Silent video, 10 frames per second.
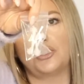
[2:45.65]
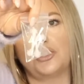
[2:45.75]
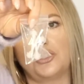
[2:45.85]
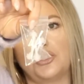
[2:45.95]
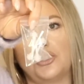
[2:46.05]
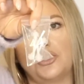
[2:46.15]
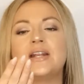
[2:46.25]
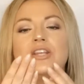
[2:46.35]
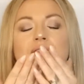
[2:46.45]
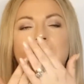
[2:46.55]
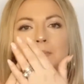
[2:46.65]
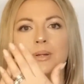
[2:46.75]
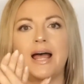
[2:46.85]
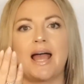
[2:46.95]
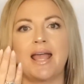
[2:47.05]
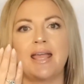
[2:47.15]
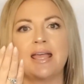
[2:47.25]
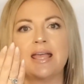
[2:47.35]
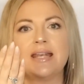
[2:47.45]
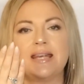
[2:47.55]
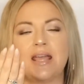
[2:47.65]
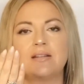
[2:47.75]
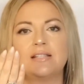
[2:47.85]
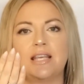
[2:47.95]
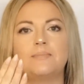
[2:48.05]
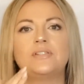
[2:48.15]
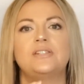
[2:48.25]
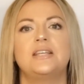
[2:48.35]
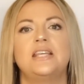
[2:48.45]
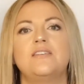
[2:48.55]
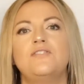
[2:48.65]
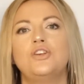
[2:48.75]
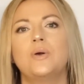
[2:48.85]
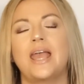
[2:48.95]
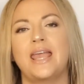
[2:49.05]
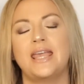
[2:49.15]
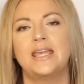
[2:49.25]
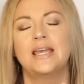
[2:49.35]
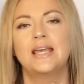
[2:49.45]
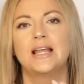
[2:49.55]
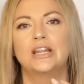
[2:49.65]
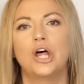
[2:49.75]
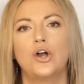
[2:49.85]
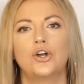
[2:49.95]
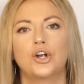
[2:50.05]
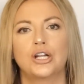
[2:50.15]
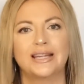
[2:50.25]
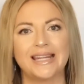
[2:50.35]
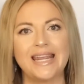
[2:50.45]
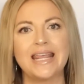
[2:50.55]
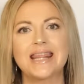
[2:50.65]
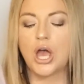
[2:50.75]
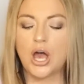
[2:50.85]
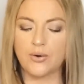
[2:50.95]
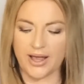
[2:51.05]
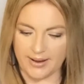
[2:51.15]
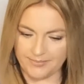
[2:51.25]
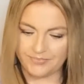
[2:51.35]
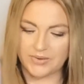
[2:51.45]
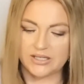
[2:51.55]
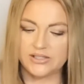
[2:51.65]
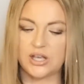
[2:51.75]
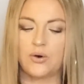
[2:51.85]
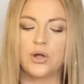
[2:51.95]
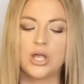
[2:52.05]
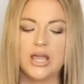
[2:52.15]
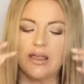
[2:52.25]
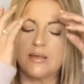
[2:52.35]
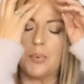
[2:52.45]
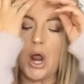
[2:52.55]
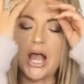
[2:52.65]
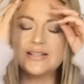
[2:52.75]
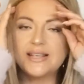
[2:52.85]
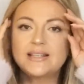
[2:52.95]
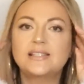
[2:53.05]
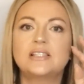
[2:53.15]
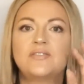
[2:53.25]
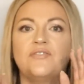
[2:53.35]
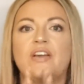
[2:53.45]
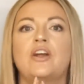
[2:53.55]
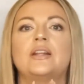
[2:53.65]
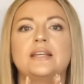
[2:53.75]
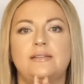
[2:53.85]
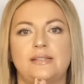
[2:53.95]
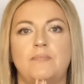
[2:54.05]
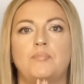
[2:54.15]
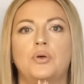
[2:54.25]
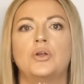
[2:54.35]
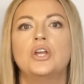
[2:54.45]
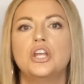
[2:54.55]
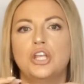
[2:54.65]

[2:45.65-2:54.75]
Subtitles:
So if you want, you can apply nail tips to give you a longer length. Okay, so the process is fairly simple.